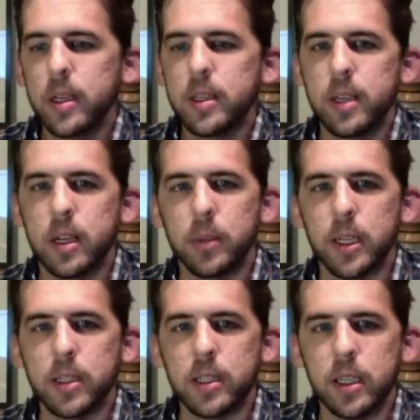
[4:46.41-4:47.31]
send
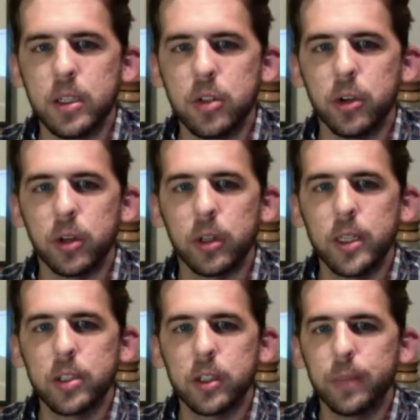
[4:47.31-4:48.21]
updates into your
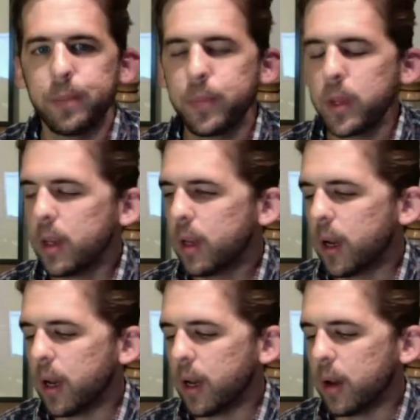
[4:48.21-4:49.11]
cluster.
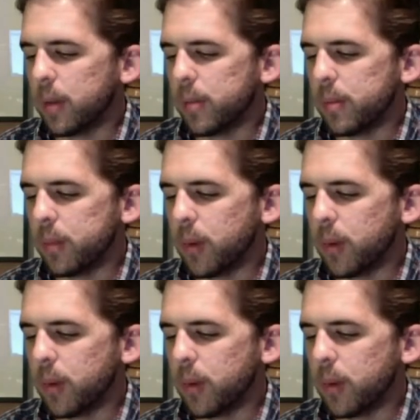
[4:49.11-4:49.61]
The